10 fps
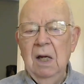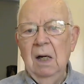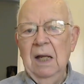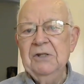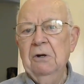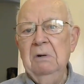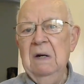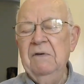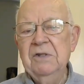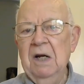Let's don't
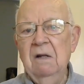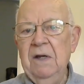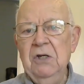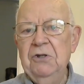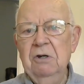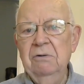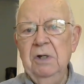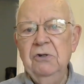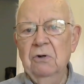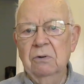ever sell these
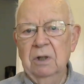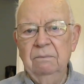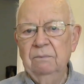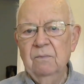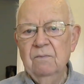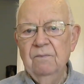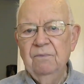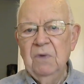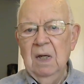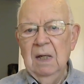children short.
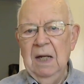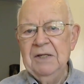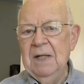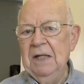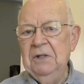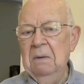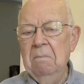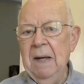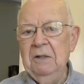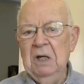Let's let
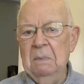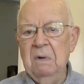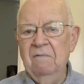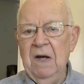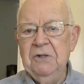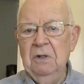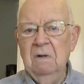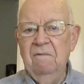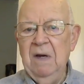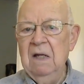them make their profession
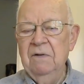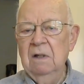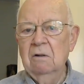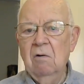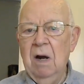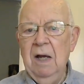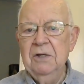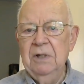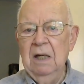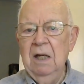of faith in
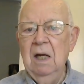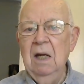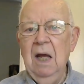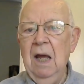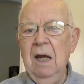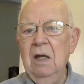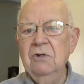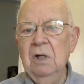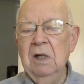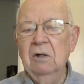Christ at any
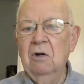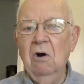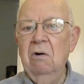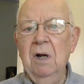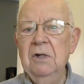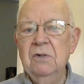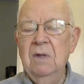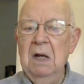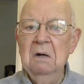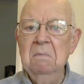age and encourage
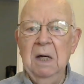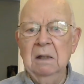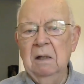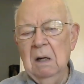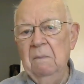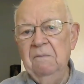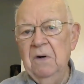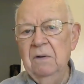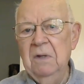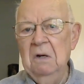them and
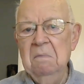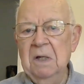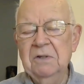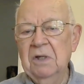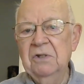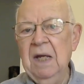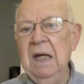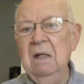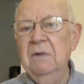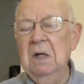comfort them and
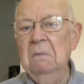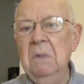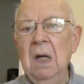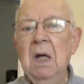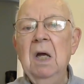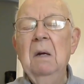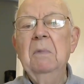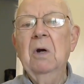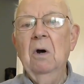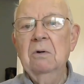sustain them
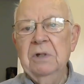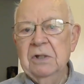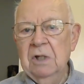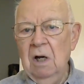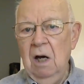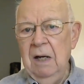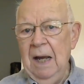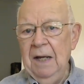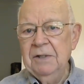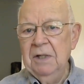because as God
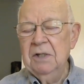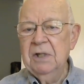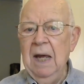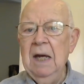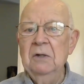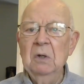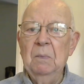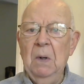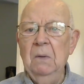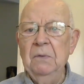has his hand
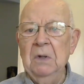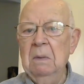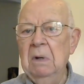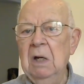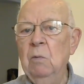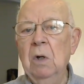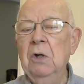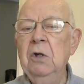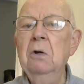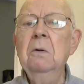upon them, he will
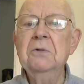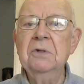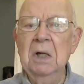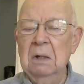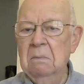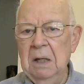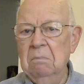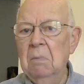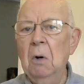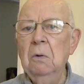use them
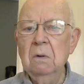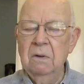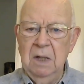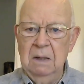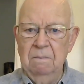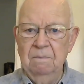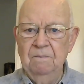and mold them,